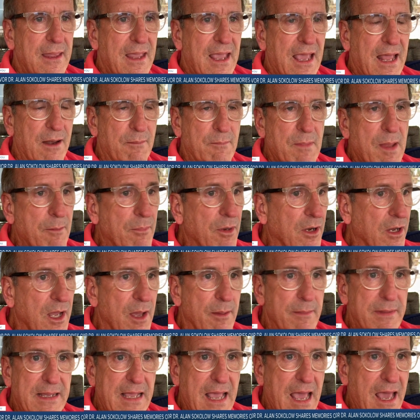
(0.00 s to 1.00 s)
And I remember
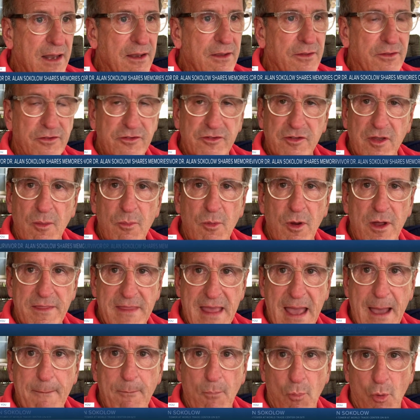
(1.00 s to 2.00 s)
coming out of the subway
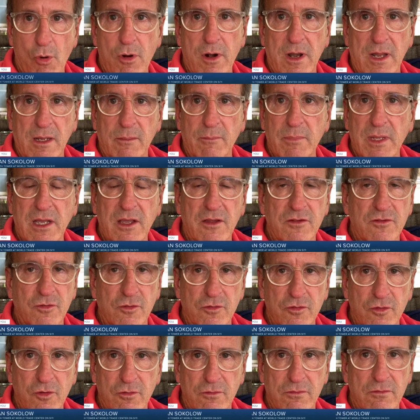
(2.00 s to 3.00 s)
that morning because it
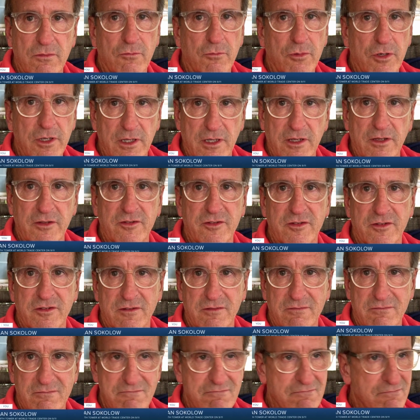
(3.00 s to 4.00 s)
was really
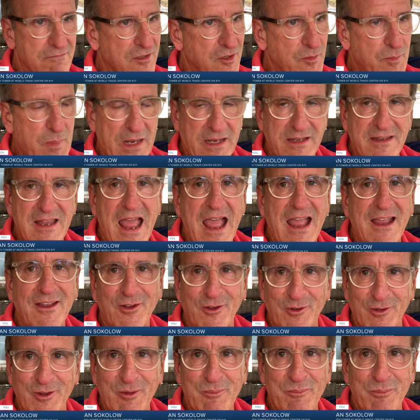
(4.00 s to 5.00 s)

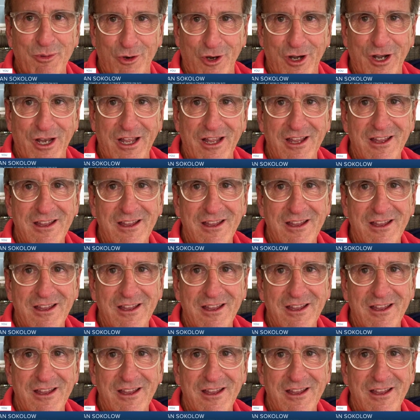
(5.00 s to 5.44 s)
spectacularly pretty.